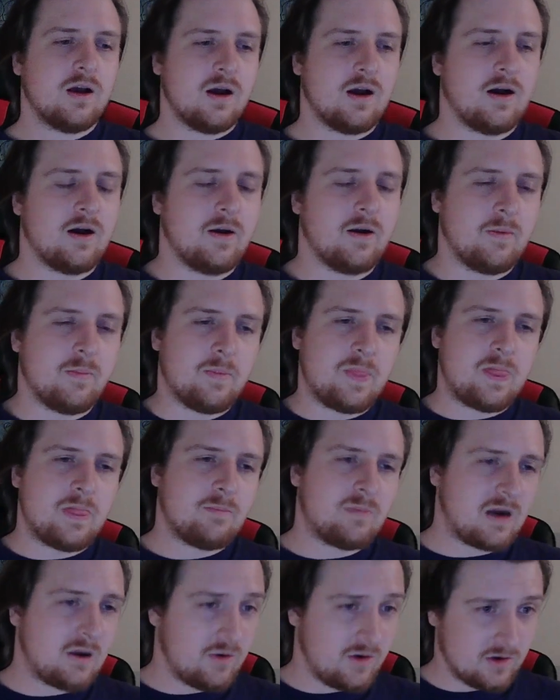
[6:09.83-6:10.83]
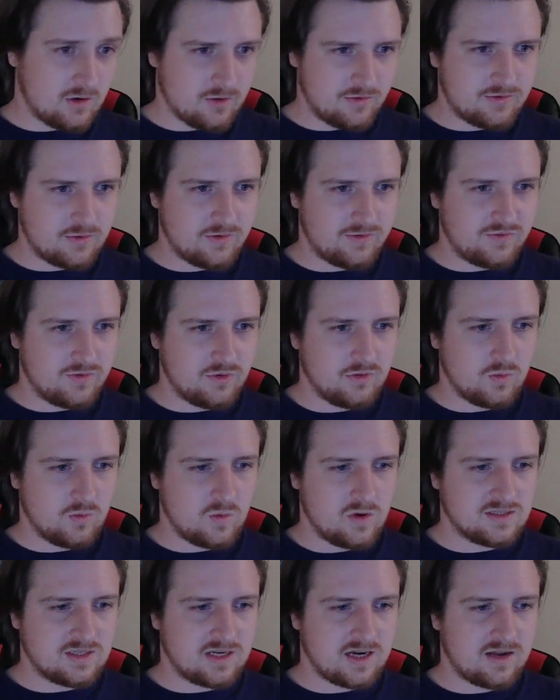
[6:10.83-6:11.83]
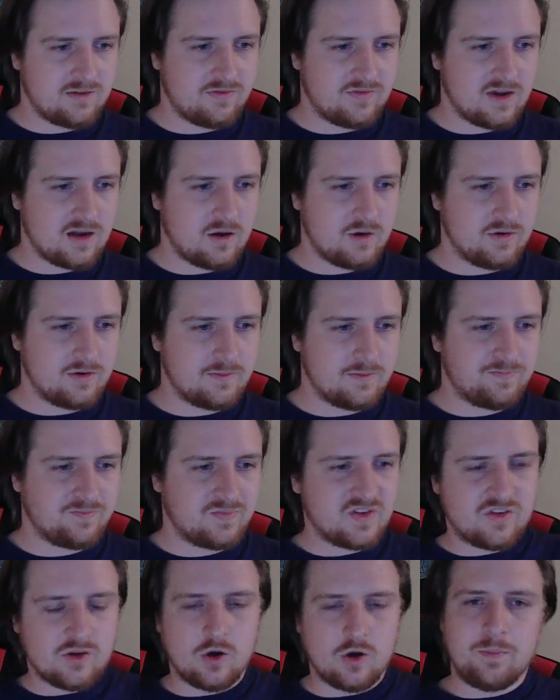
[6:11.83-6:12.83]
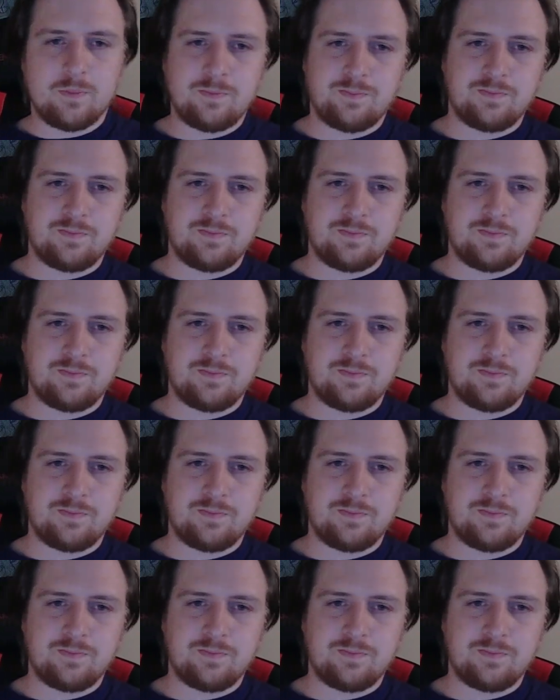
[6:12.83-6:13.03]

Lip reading: But I want to go through a few of the ones that I found. So,